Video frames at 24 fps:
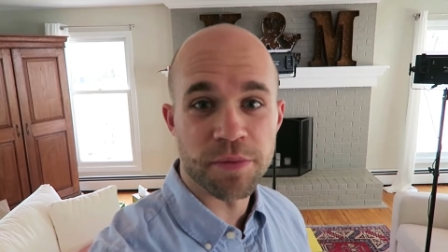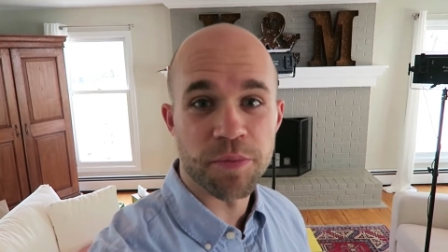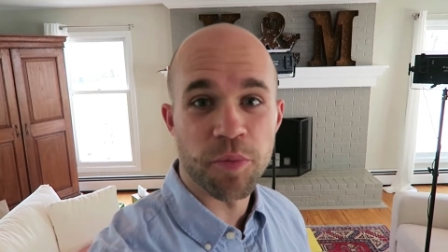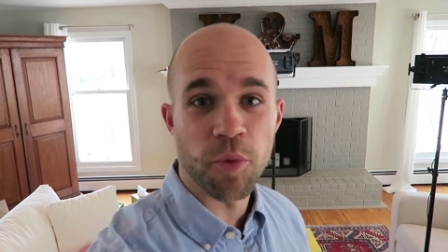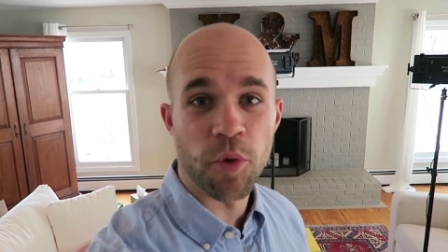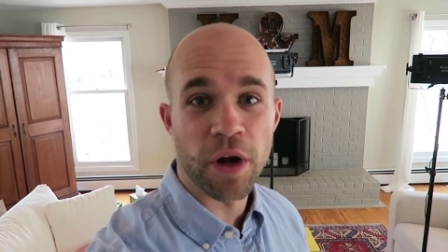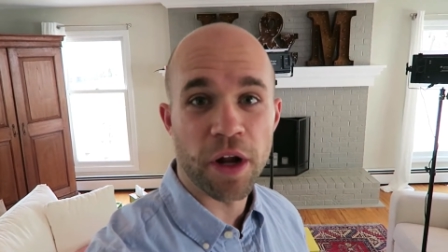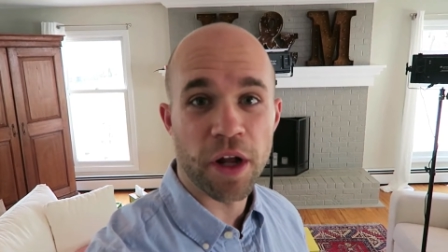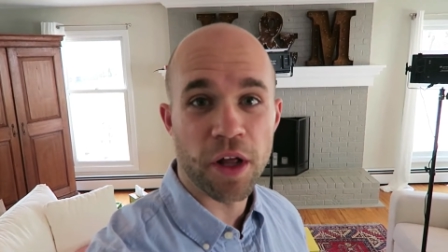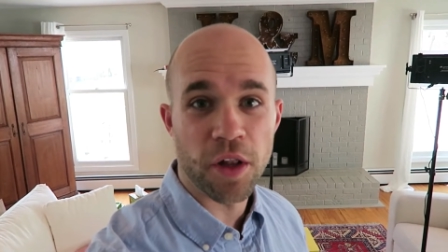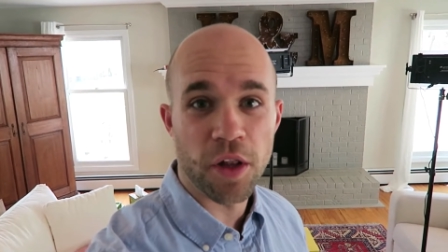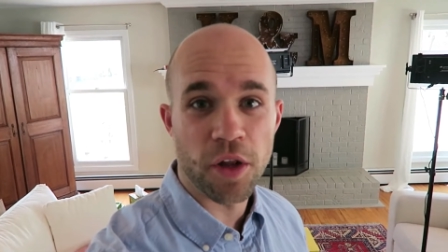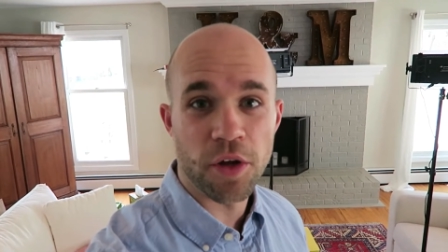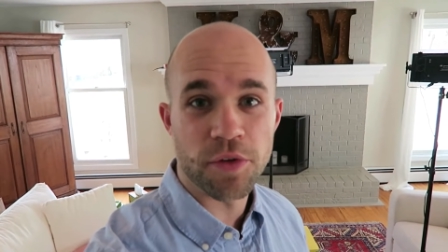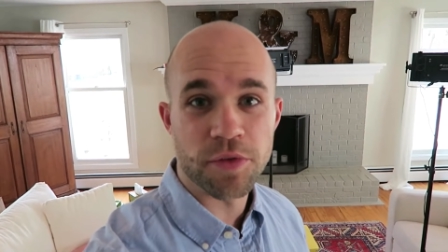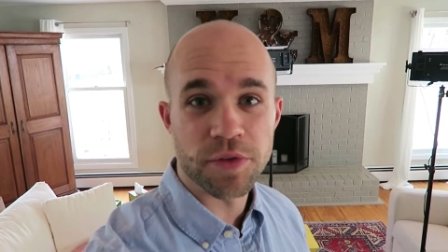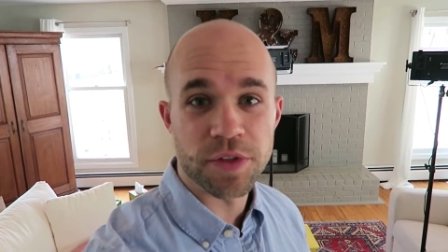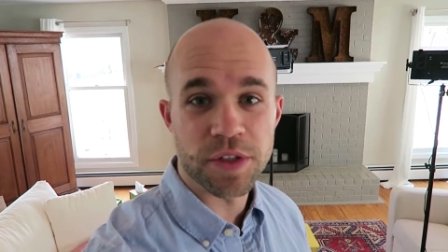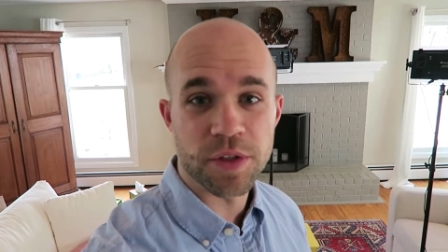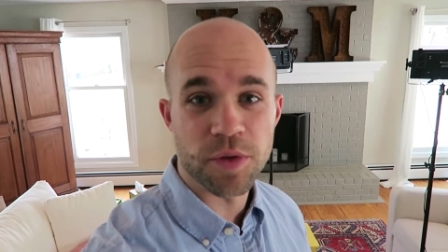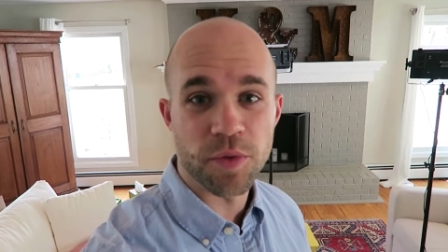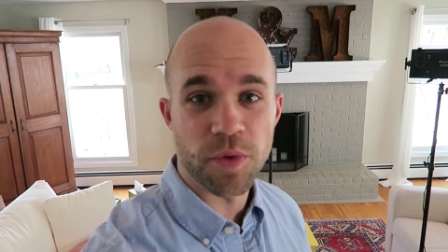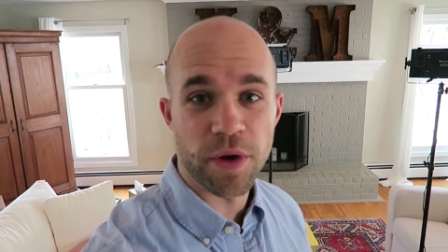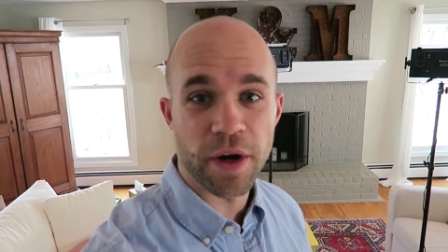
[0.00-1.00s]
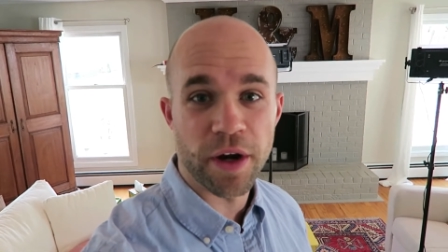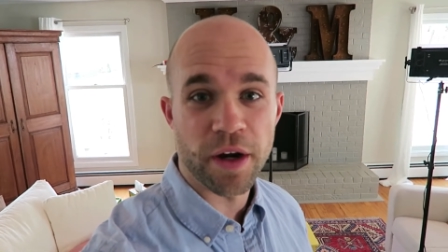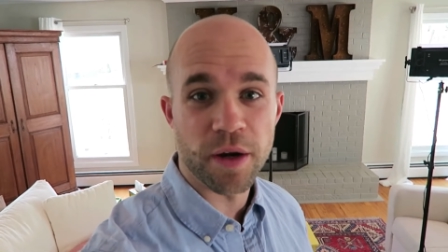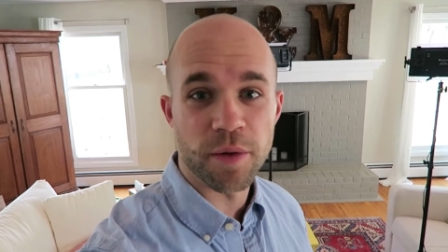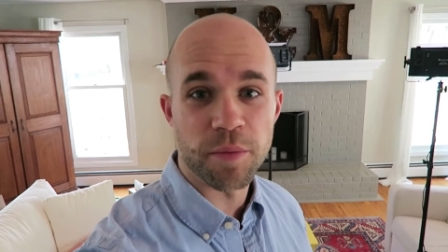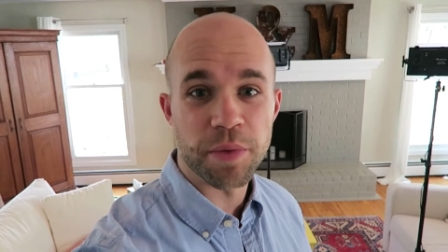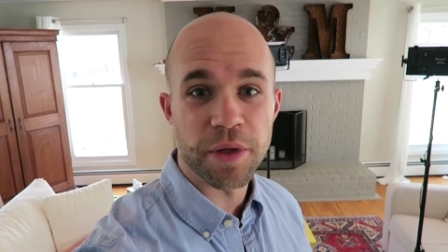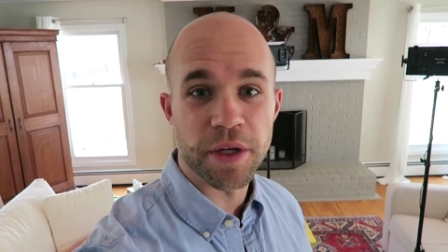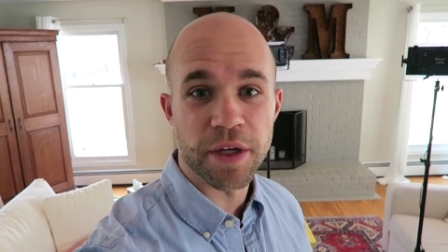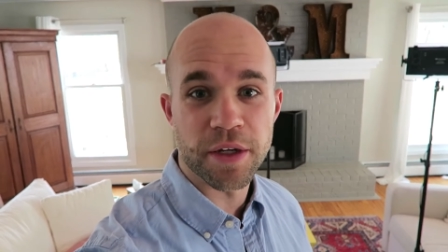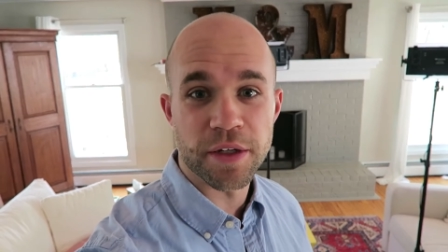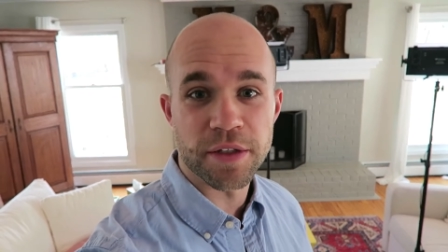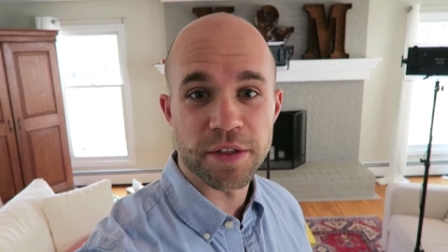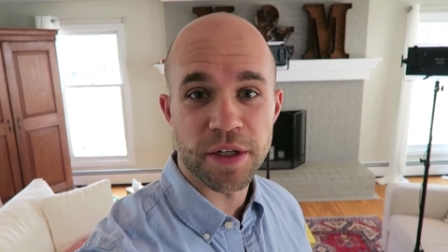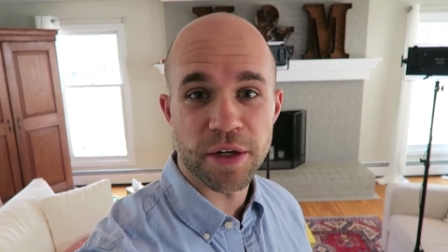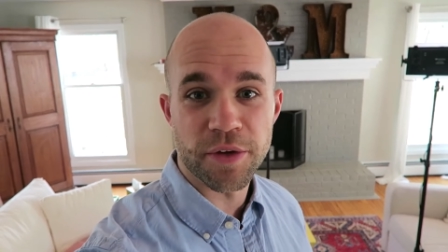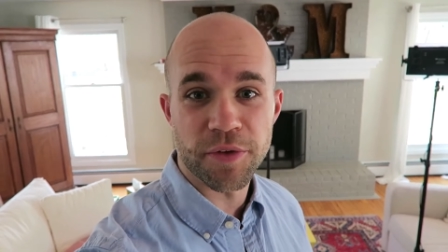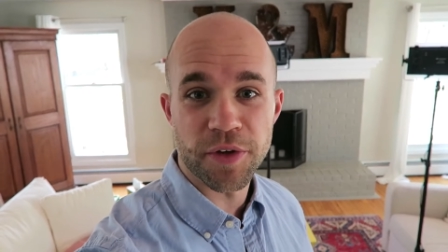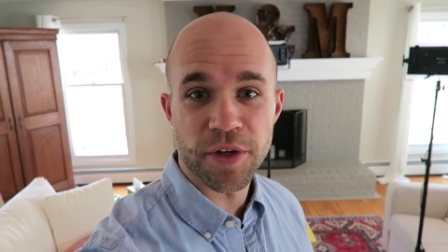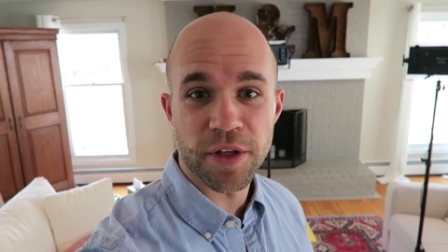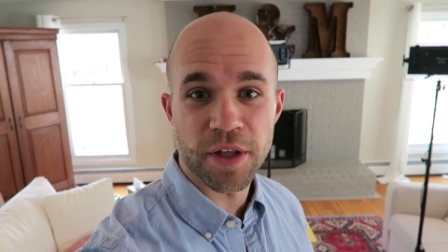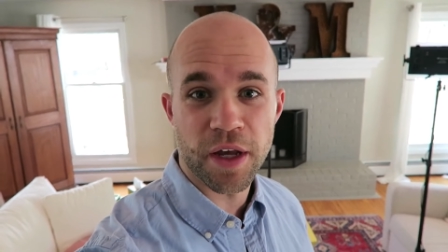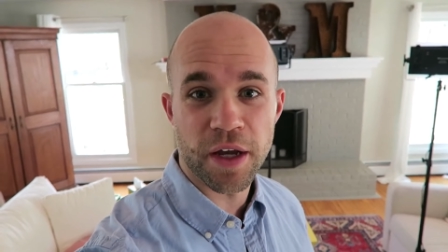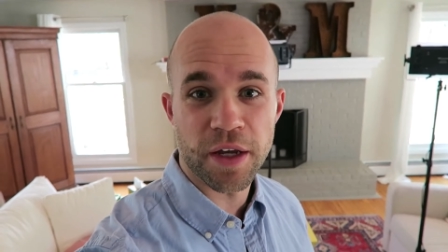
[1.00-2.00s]
what clothes to wear because I
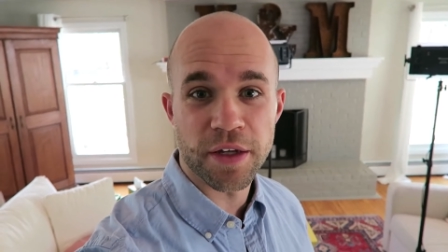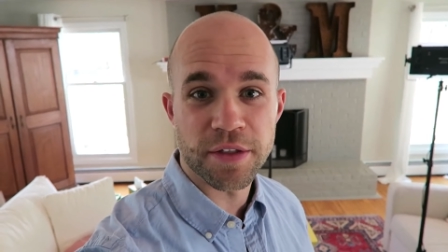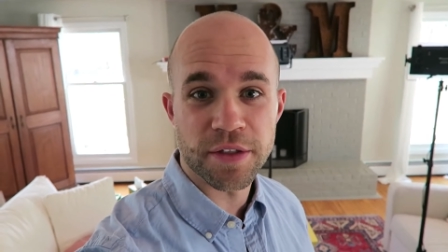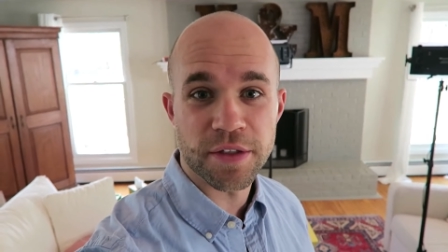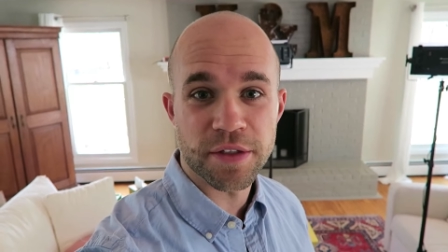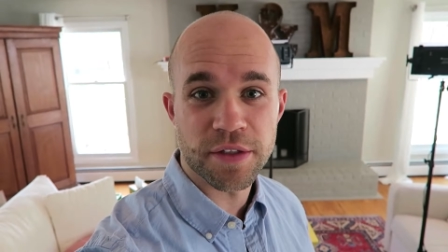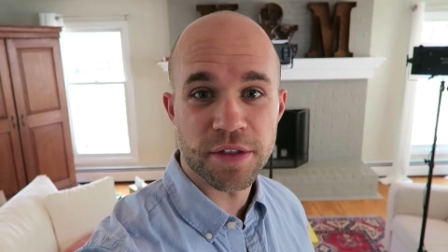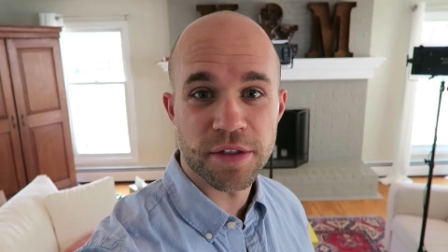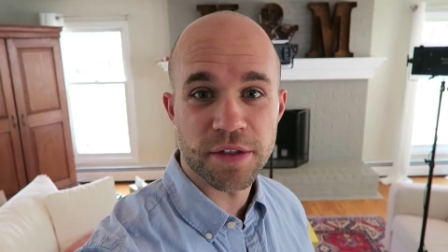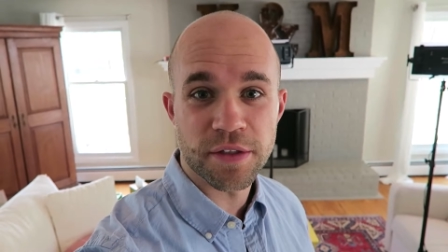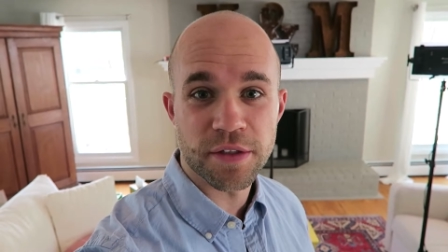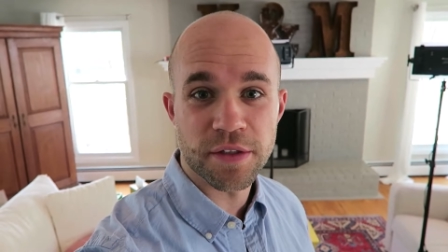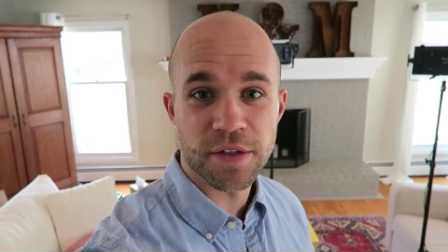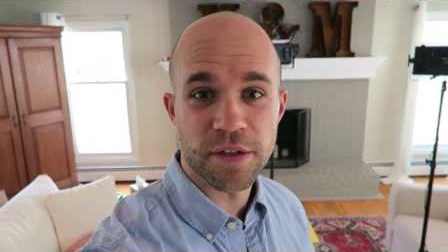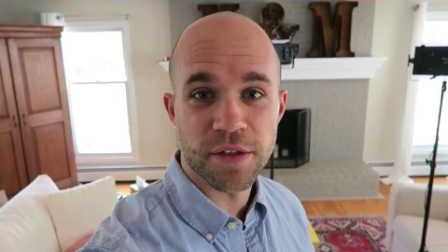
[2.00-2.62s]
realized